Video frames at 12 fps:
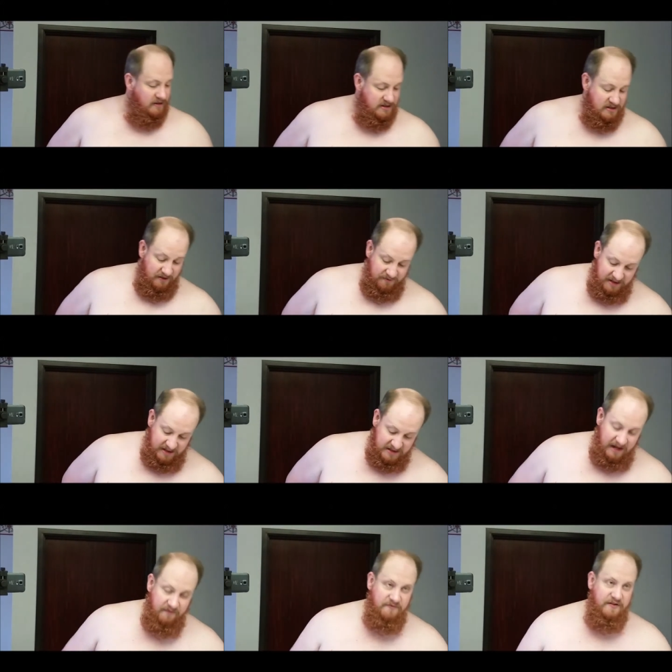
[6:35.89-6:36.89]
This stuff
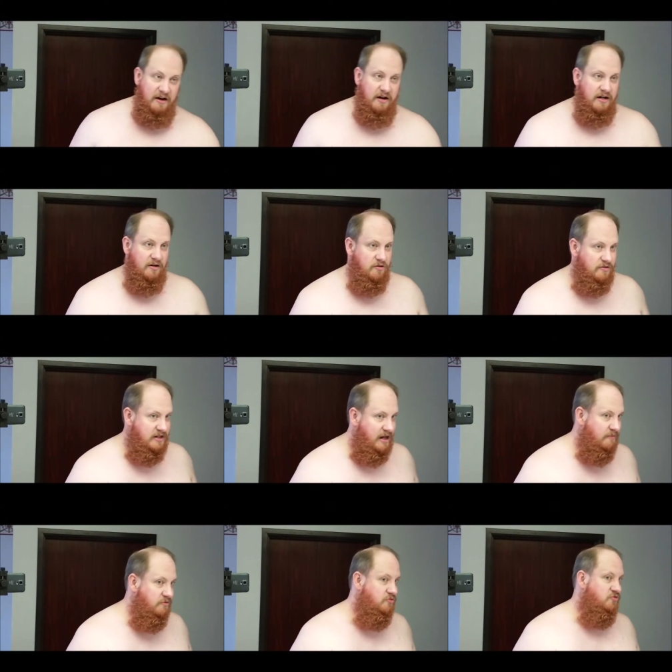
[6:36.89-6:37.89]
takes a very long
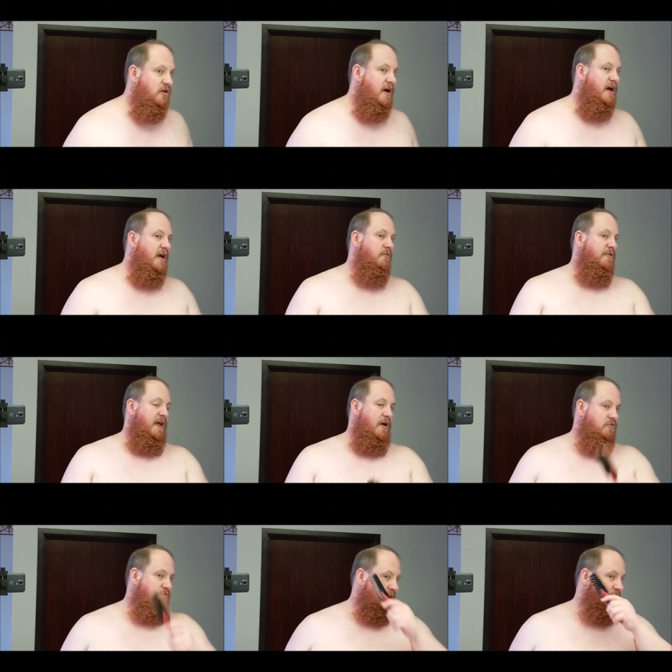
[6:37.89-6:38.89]
time to dry
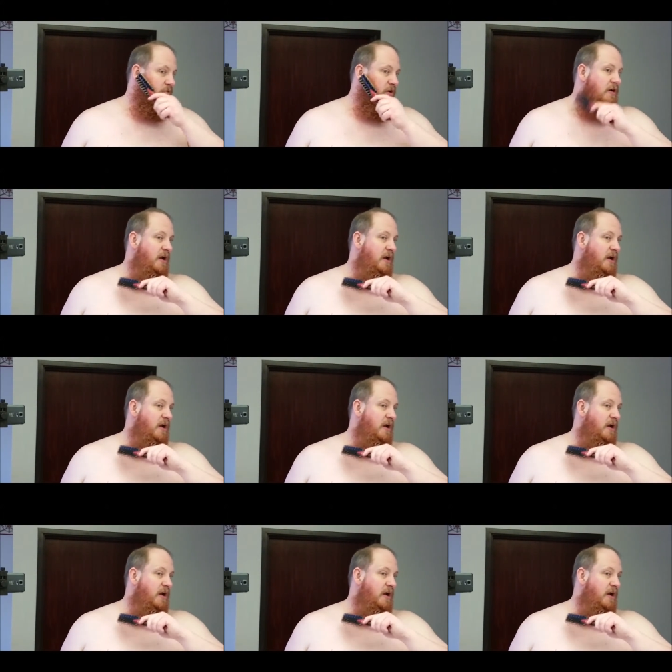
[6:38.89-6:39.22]
without one,